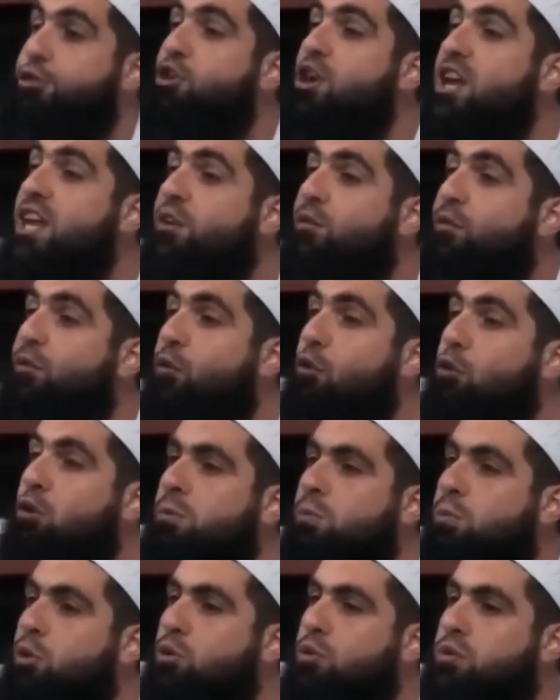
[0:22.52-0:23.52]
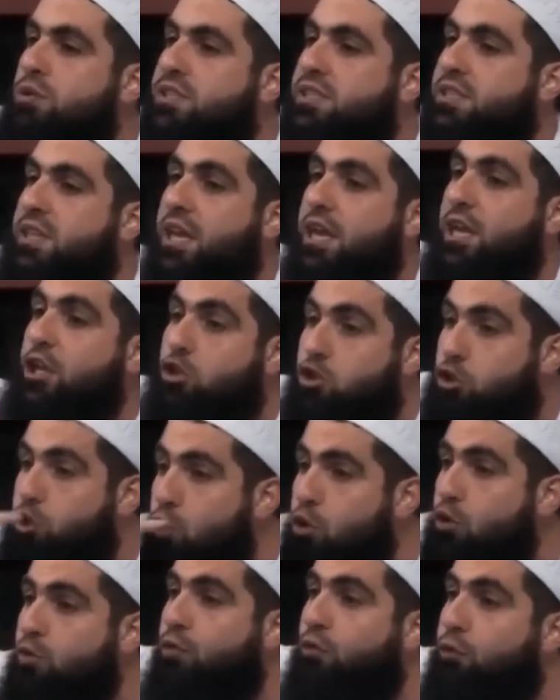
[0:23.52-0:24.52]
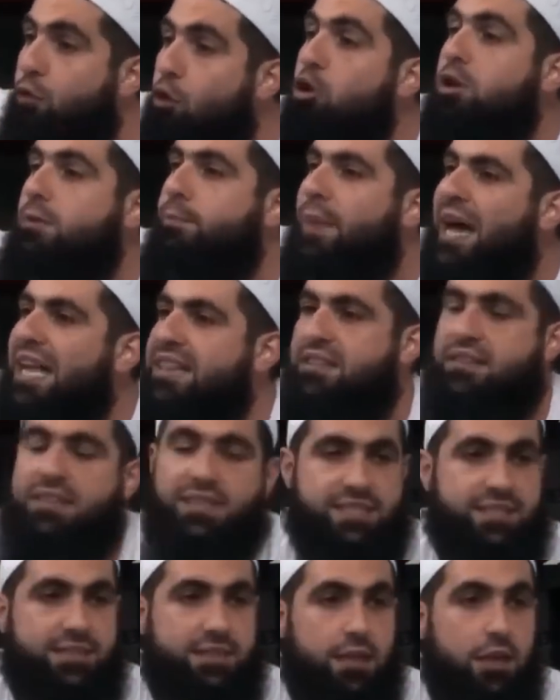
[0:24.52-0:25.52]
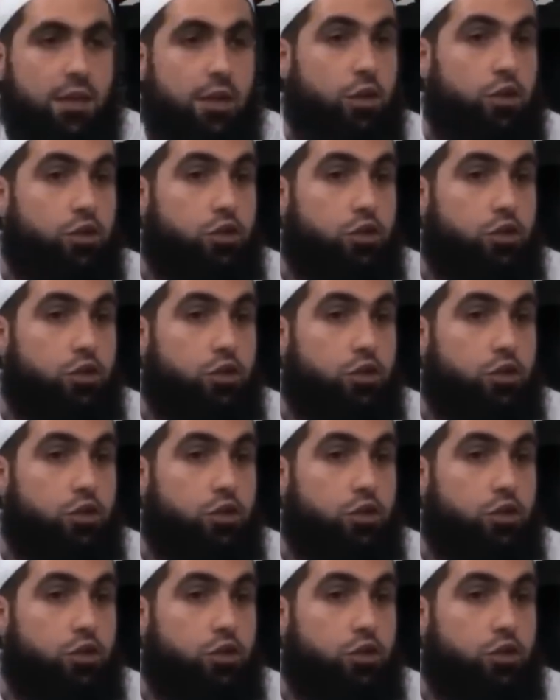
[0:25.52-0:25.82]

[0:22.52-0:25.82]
three full moons, two full months,